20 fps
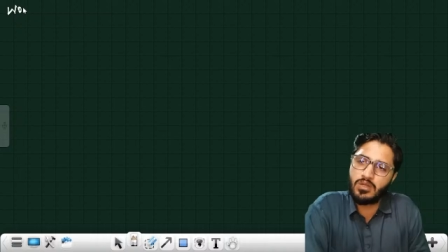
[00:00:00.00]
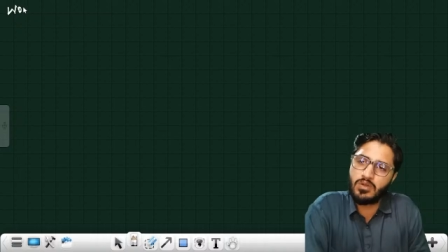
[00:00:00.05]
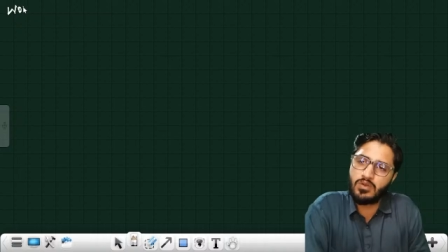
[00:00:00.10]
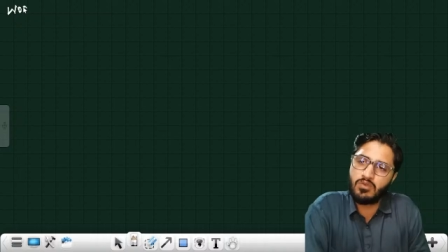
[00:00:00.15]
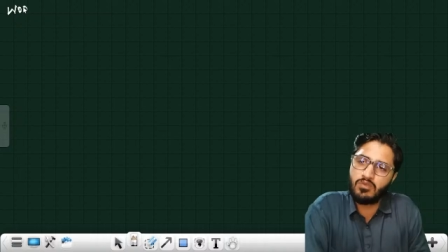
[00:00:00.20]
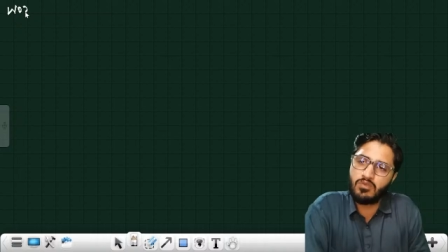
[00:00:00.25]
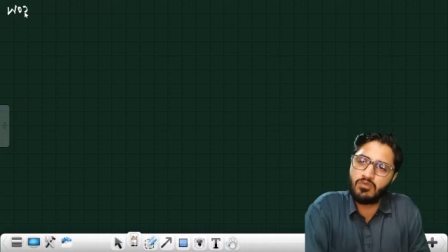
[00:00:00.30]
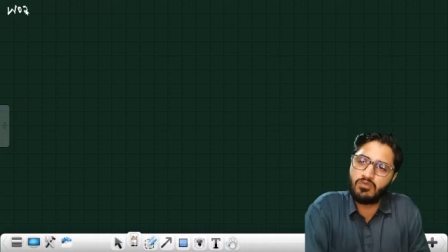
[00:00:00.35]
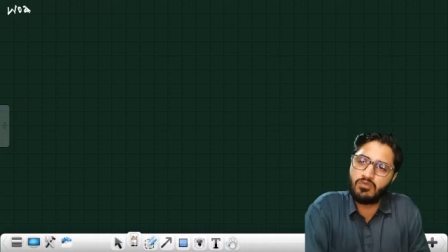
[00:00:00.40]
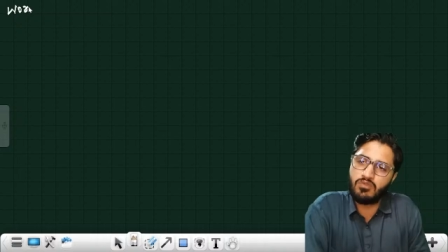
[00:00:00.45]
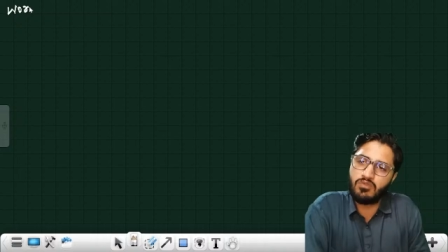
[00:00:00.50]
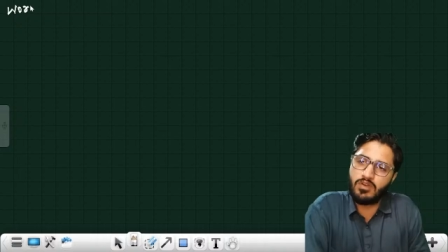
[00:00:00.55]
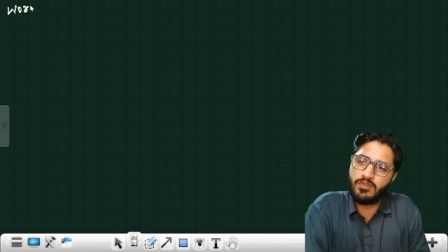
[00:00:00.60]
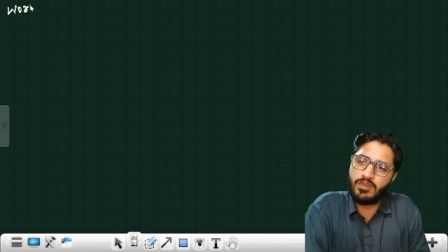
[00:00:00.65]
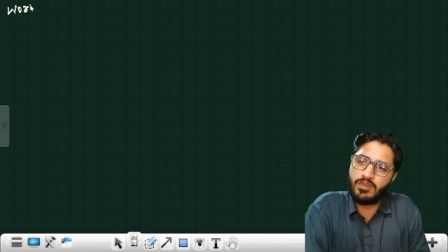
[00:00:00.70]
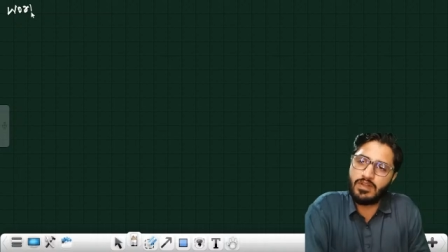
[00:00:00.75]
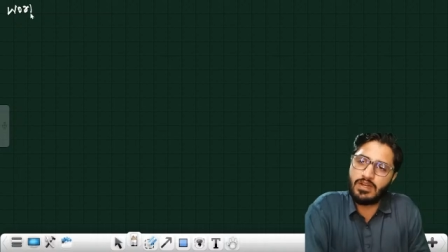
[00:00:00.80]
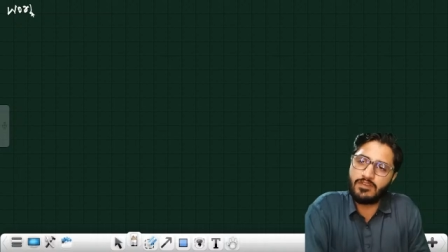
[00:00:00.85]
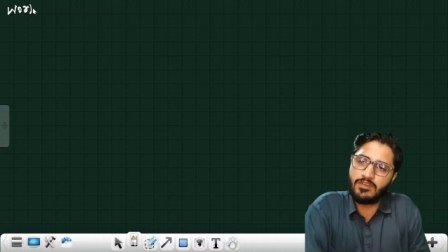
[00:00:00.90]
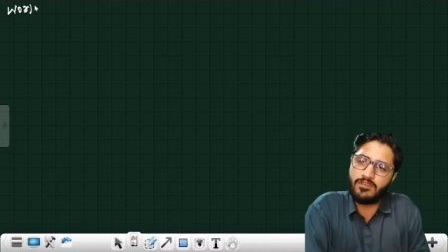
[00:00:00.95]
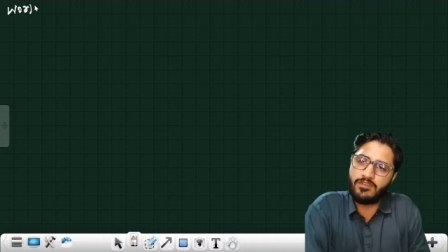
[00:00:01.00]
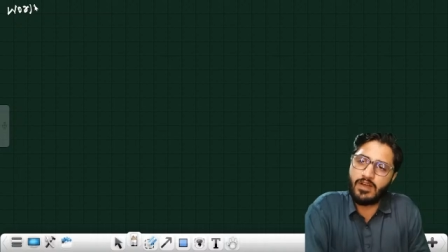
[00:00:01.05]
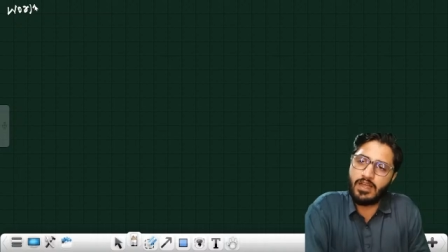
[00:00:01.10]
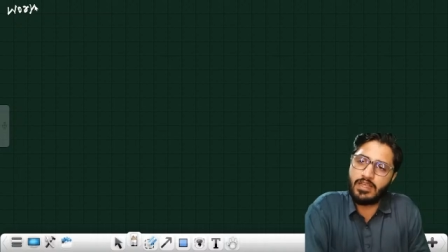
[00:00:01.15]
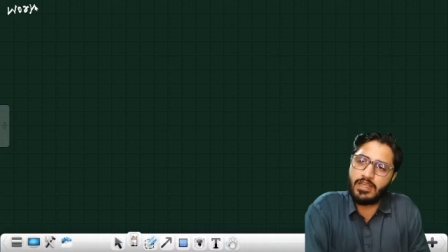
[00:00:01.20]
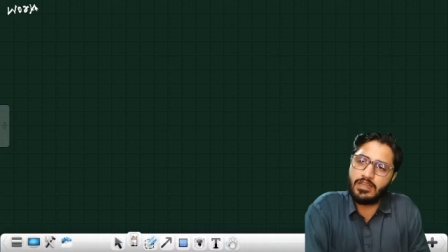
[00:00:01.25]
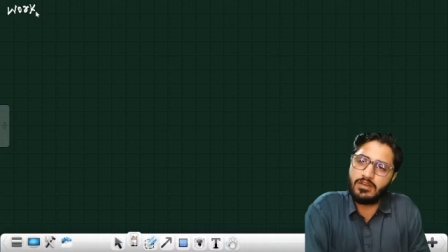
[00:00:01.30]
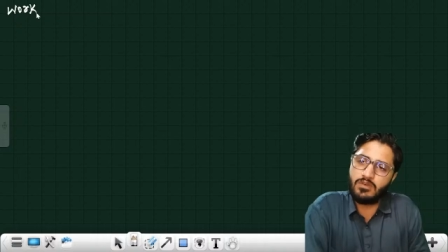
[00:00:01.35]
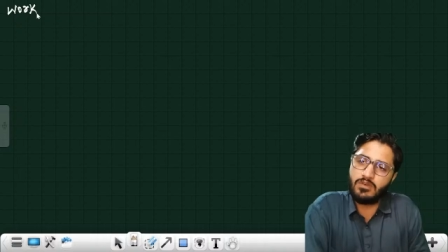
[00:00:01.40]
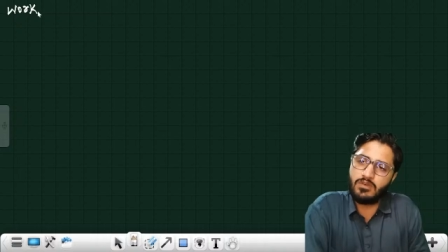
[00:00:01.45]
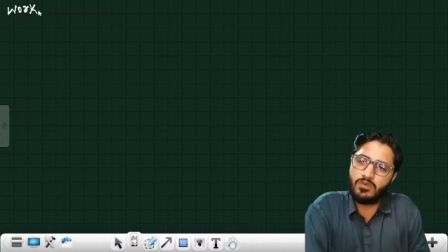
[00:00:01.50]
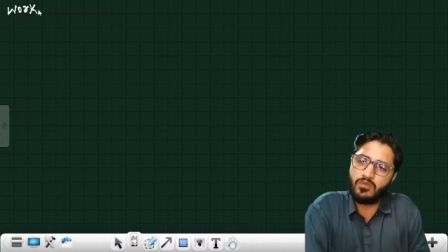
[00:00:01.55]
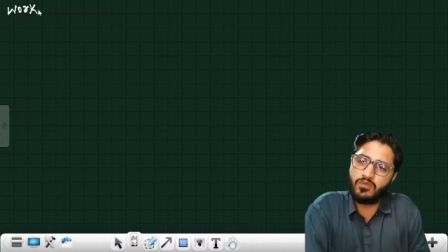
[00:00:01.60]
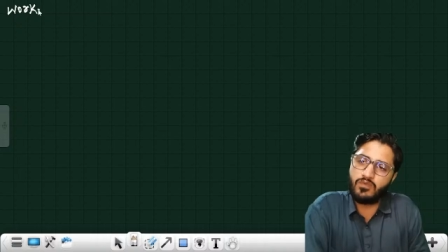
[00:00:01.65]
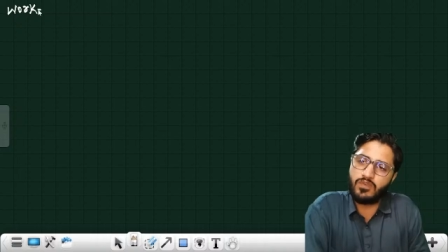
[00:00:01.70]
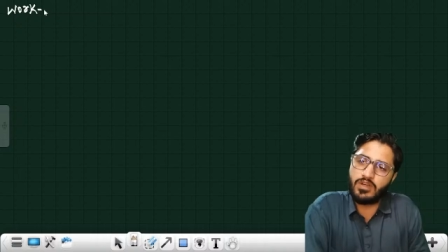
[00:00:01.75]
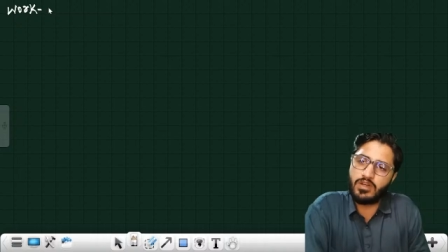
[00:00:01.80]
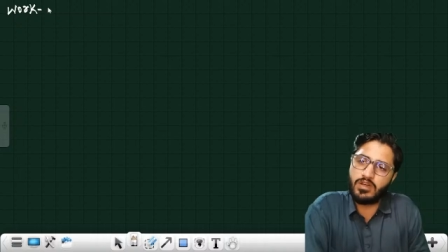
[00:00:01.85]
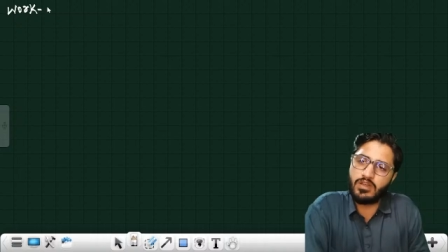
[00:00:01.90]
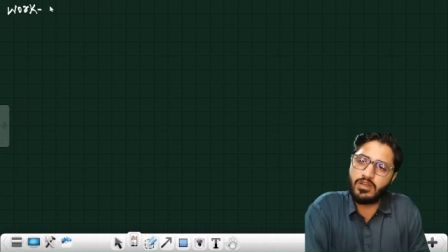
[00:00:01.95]
We will define
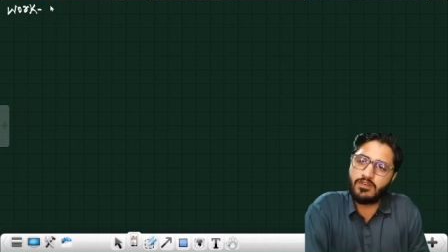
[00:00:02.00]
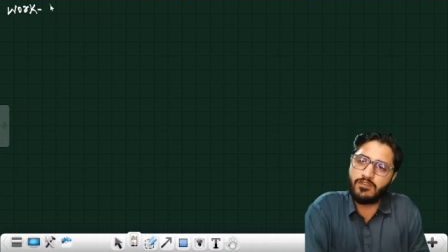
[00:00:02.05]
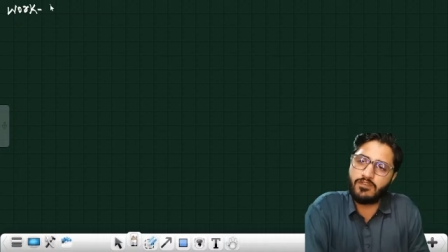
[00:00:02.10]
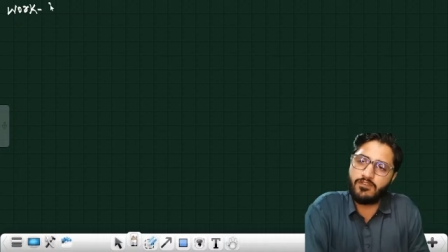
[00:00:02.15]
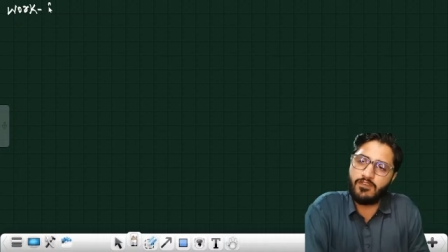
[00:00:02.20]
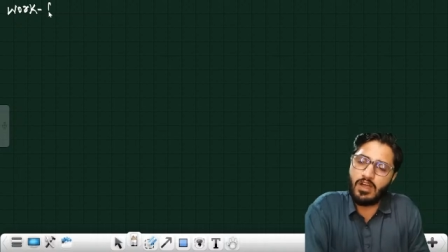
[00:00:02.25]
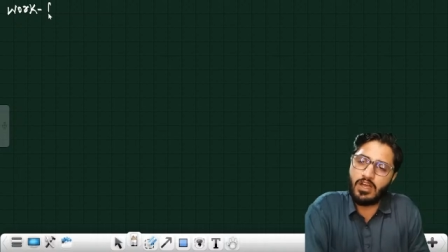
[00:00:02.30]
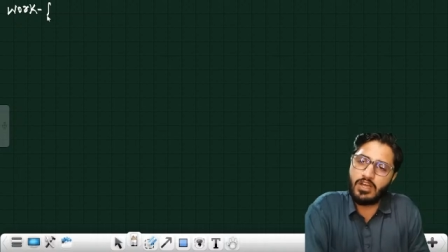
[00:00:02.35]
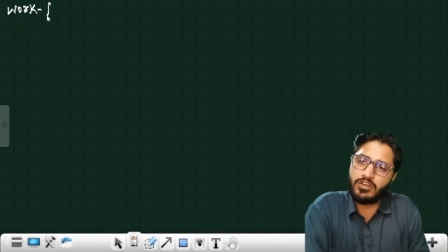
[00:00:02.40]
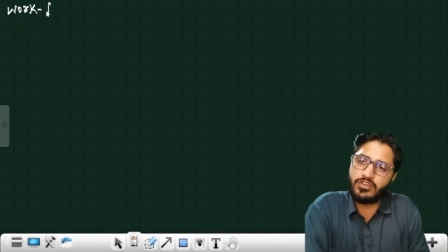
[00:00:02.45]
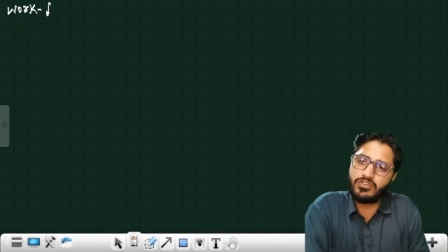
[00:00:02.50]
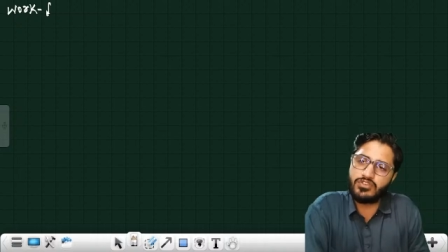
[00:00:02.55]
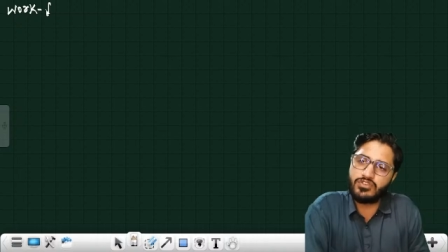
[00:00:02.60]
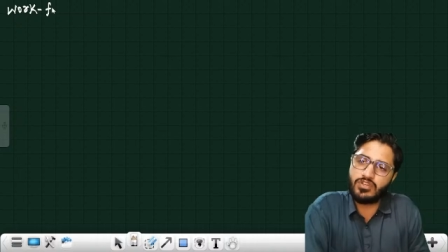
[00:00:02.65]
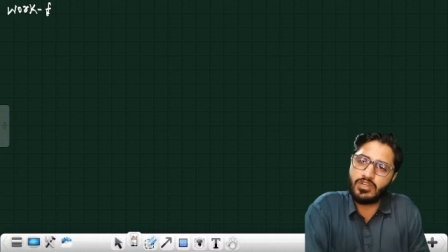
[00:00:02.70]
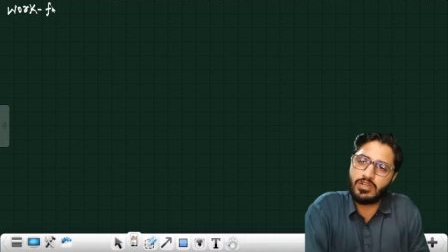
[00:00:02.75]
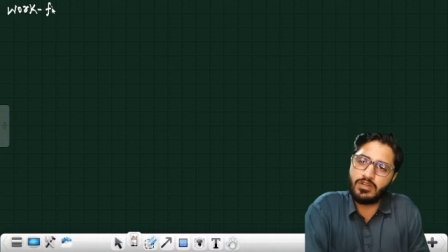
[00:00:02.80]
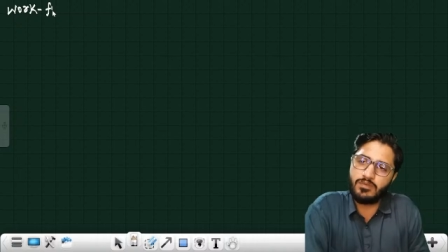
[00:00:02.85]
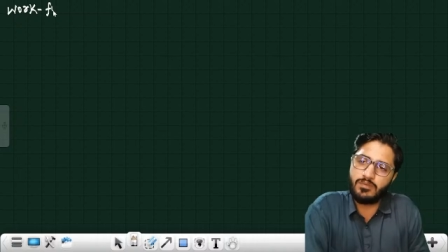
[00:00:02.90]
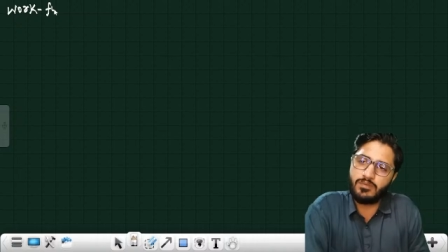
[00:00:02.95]
work function.